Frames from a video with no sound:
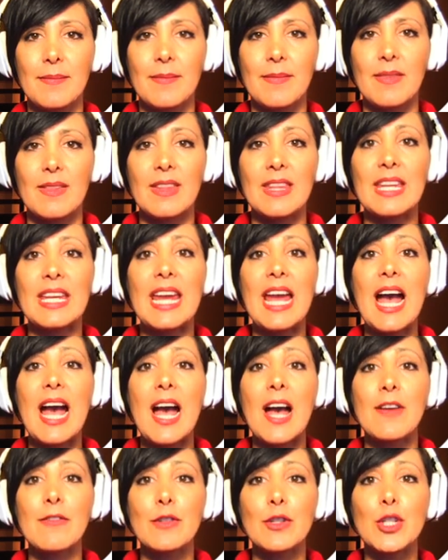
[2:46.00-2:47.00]
The
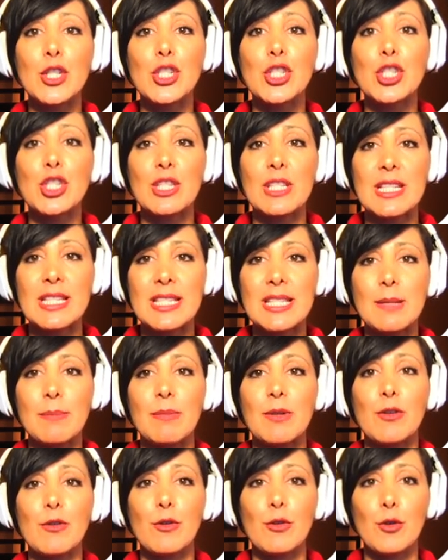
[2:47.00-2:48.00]
average
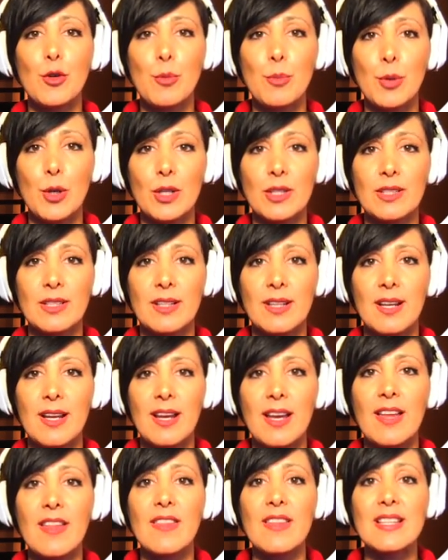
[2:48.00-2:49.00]
TCP throughput
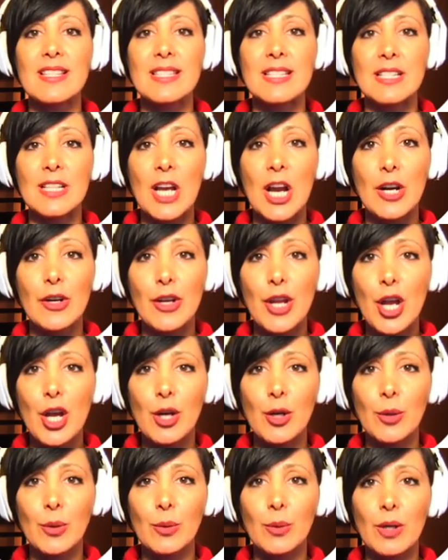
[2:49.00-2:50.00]
in this
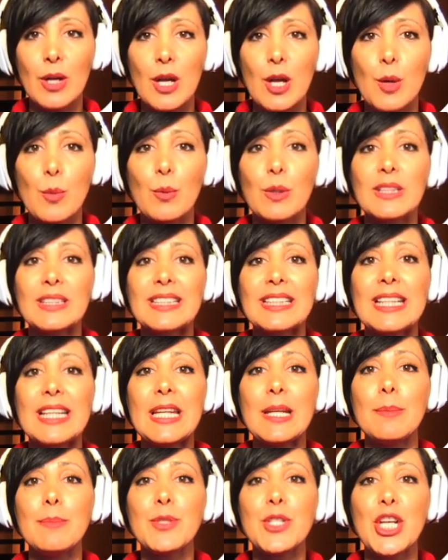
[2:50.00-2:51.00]
scenario will
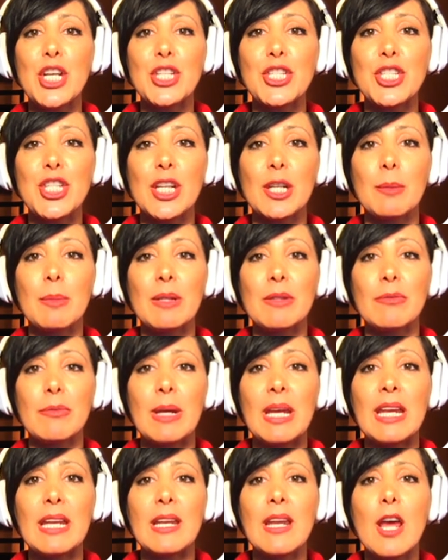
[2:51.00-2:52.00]
keep changing
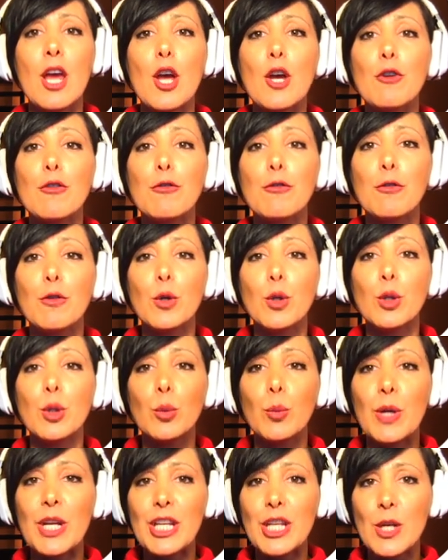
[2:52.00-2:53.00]
between full
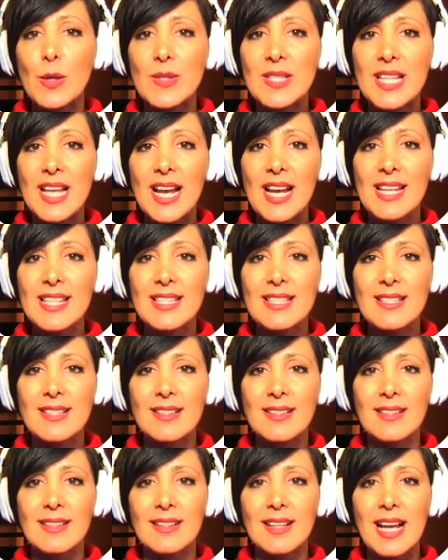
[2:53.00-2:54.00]
window size
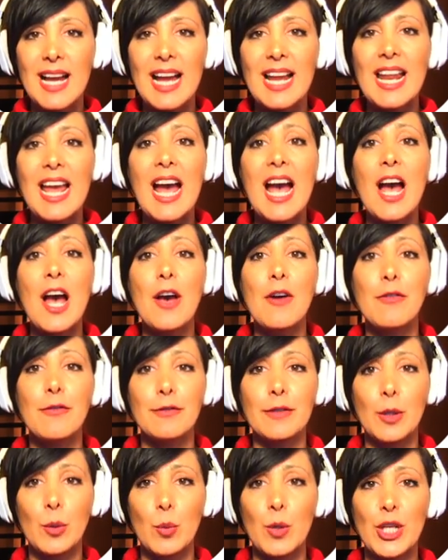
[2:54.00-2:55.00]
and half the
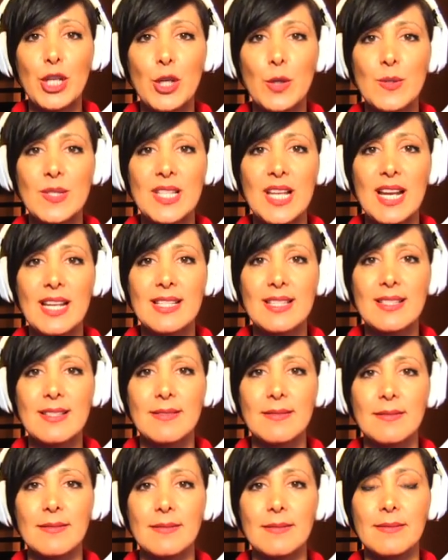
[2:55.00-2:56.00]
window size.
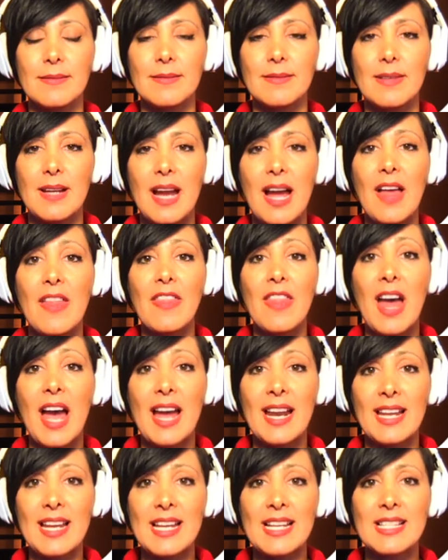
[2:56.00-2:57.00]
And that
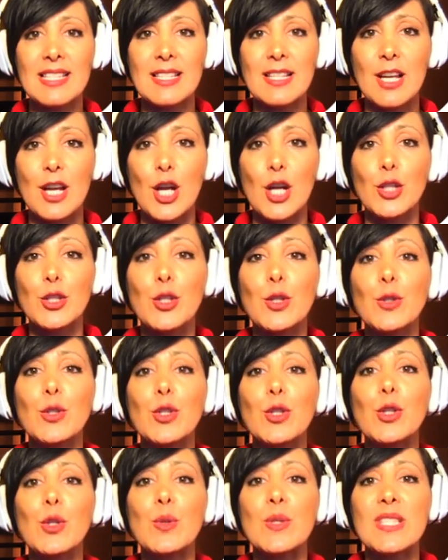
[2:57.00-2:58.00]
is due to
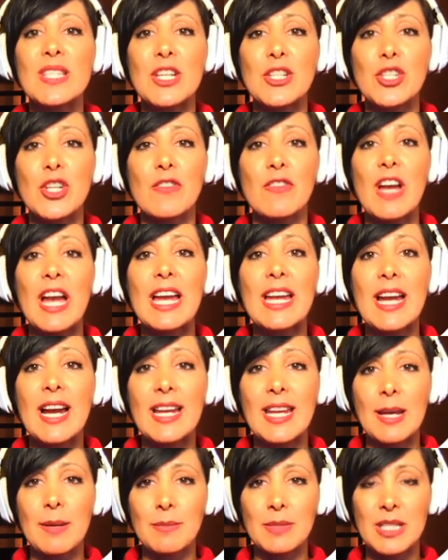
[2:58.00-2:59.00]
usage of
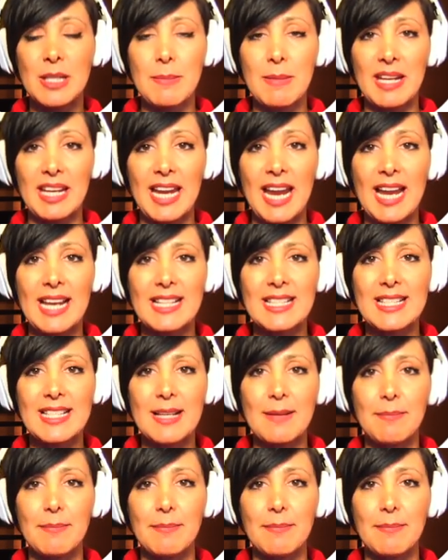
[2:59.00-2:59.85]
AIMD mechanism.